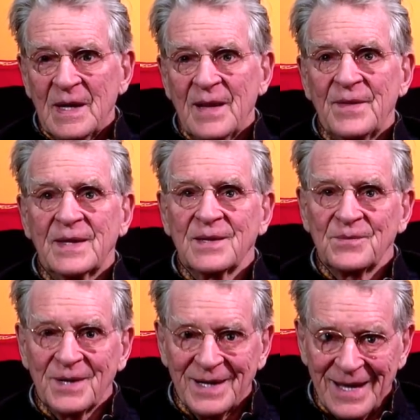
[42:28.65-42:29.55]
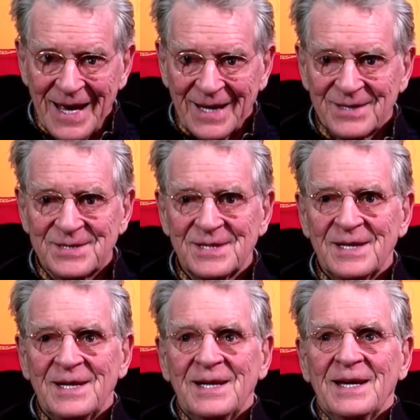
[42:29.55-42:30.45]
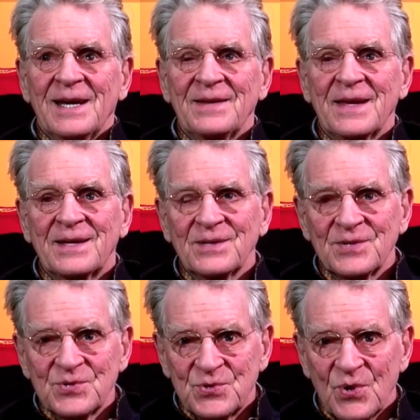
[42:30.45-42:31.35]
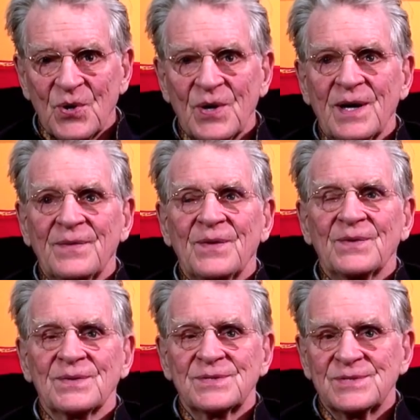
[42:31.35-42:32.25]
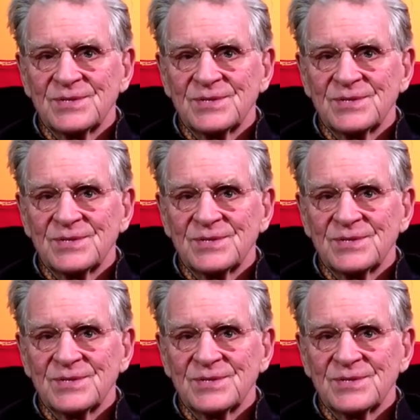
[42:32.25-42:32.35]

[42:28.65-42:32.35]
and they can relax, and they can enjoy, and no,